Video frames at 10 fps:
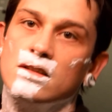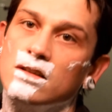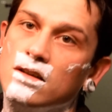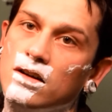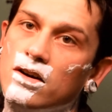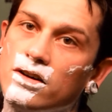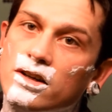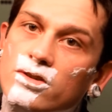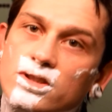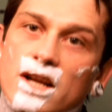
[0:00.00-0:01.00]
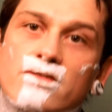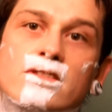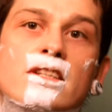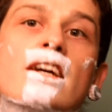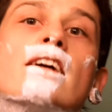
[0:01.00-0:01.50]
Arco shave
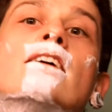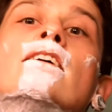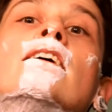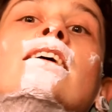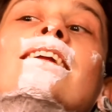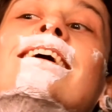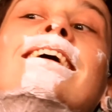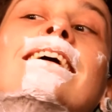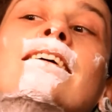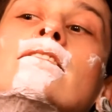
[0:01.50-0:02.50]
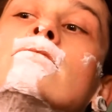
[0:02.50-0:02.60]
stick in a